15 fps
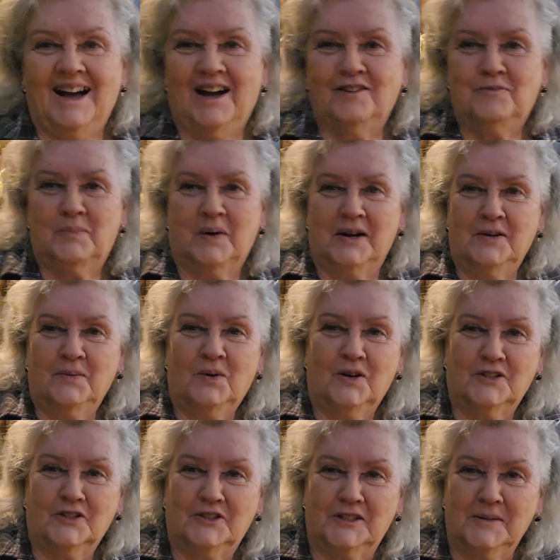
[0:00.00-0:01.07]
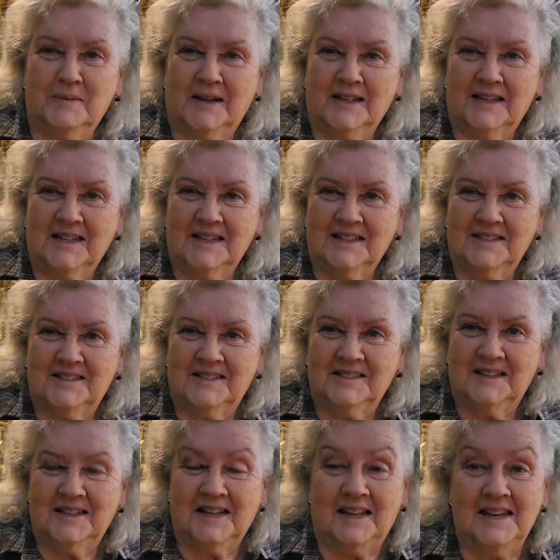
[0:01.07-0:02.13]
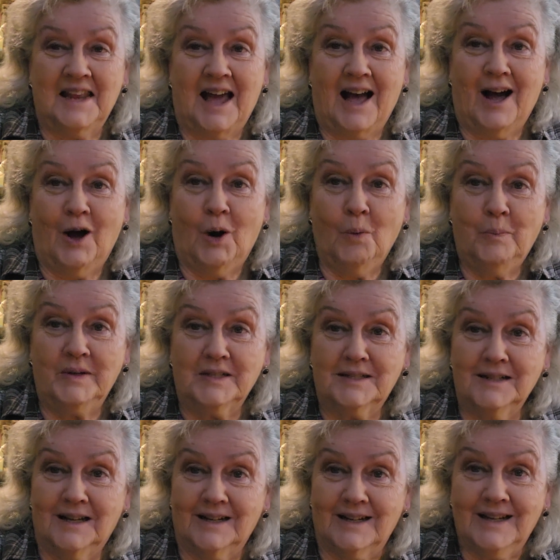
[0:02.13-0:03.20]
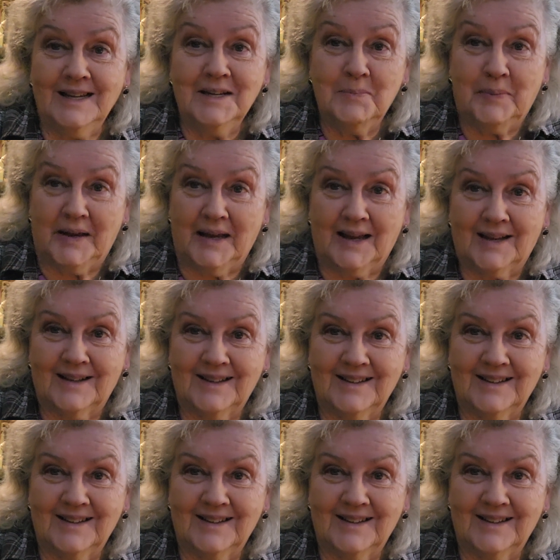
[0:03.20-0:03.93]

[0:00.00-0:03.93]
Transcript: I've brainwashed him, I guess. Now I hope it's not a henpeck,